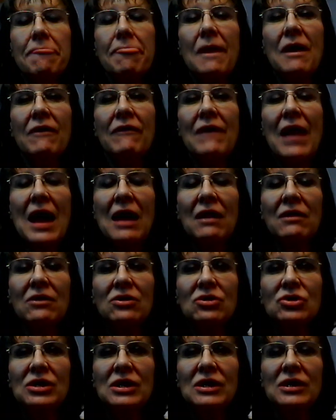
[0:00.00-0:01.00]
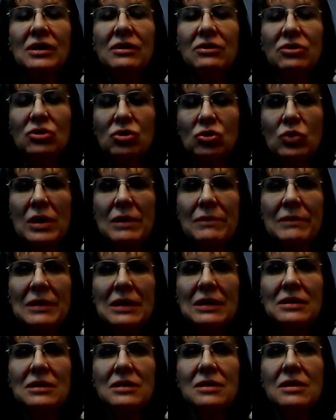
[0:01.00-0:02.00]
of allergy
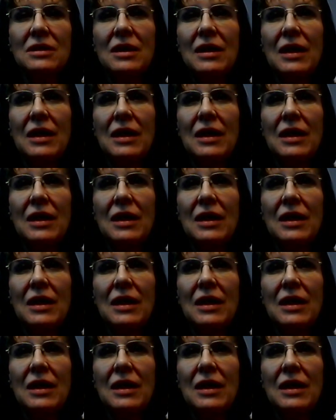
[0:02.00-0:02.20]
treatment.